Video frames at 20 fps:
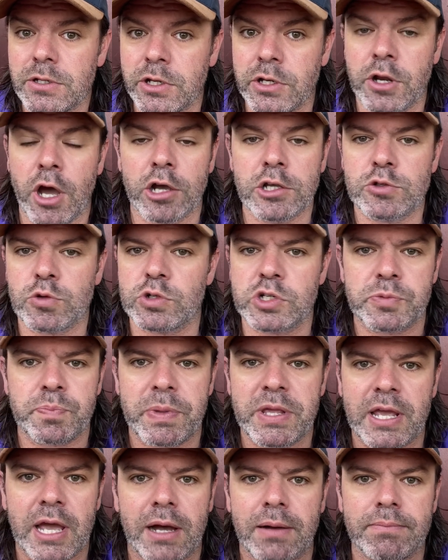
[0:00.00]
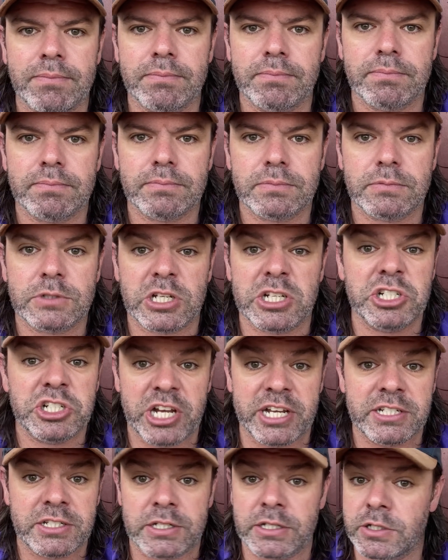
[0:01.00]
Your nose will just become
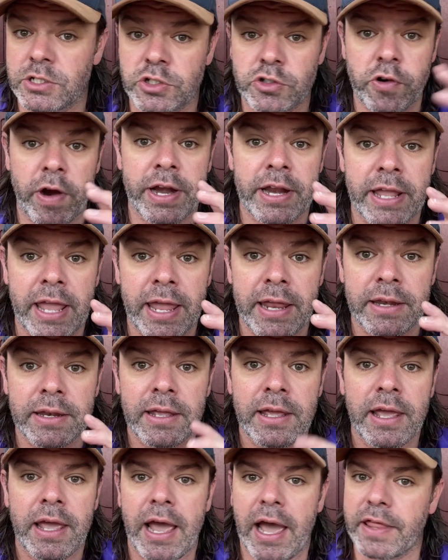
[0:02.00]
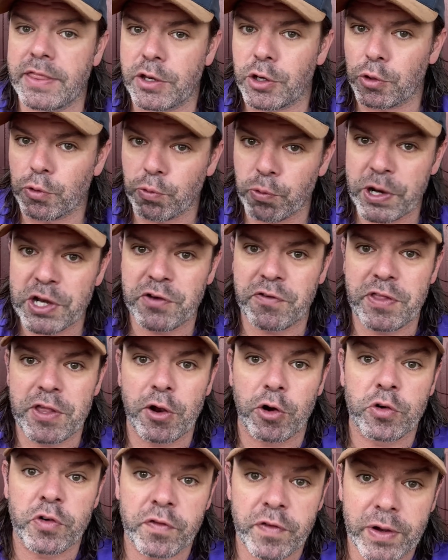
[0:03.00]
congested straight again. And then you'll reach for the
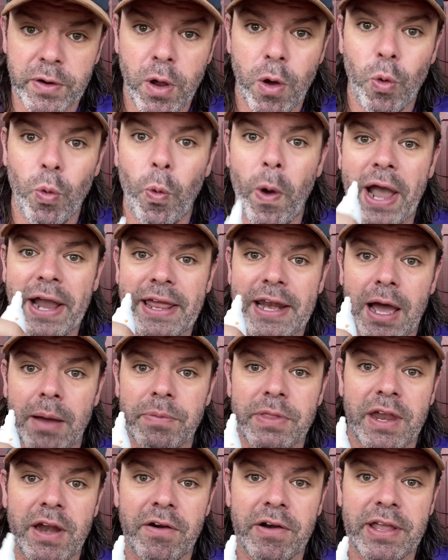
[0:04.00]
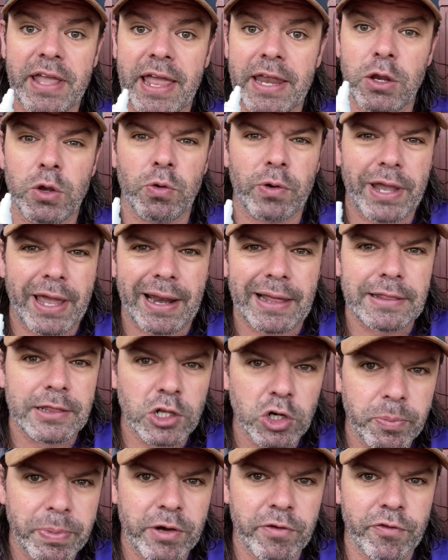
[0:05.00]
Otrivin, whack it up there again. You'll get a
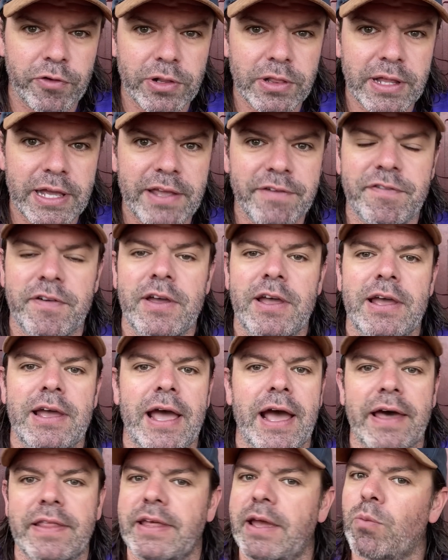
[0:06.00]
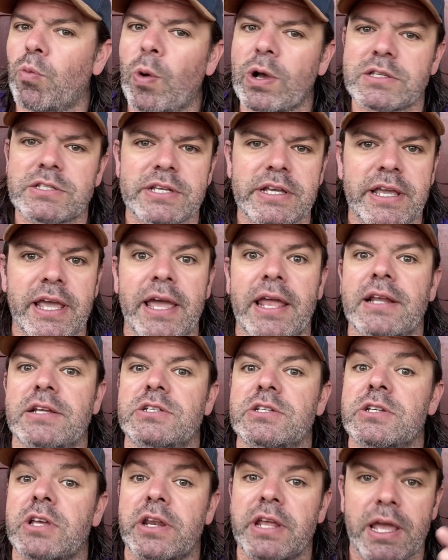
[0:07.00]
little bit of relief. And then once again, it's
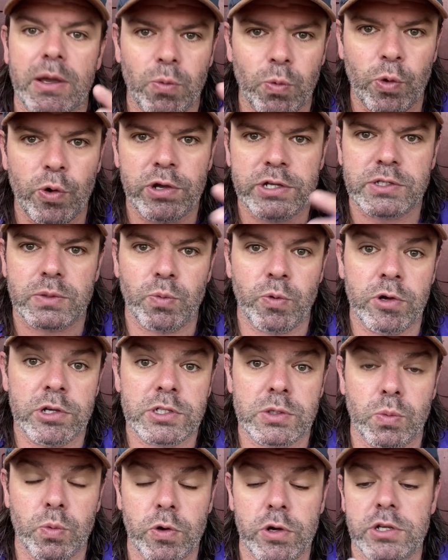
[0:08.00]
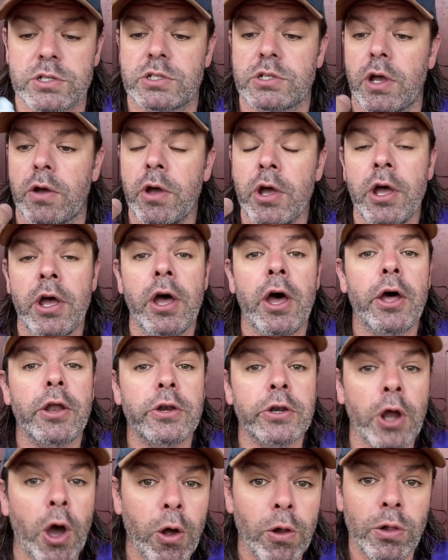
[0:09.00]
just going to get worse and worse and worse. So
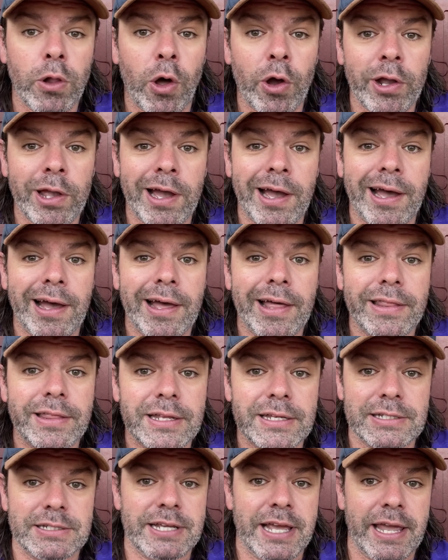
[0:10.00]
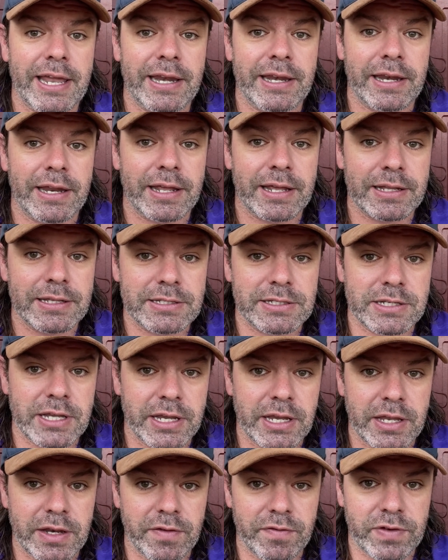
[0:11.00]
no longer than 10
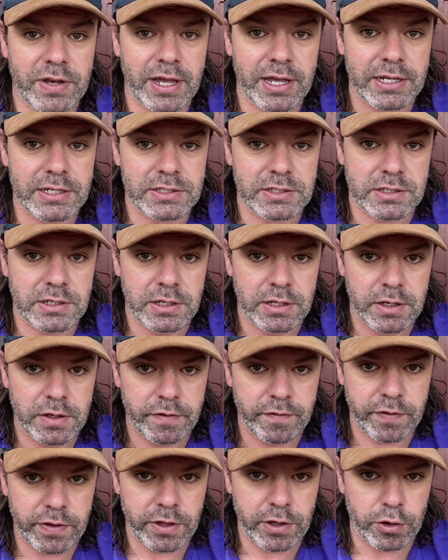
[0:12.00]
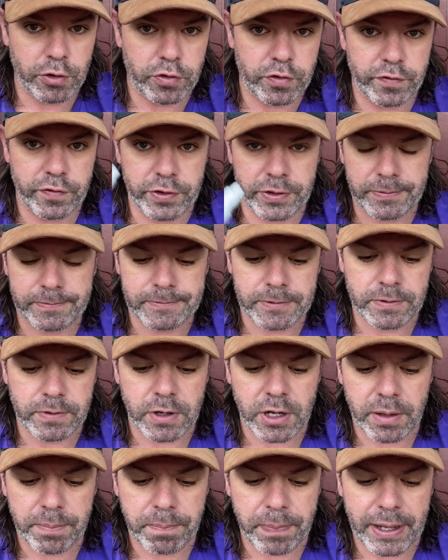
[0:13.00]
consecutive days for the Otrivin, all right?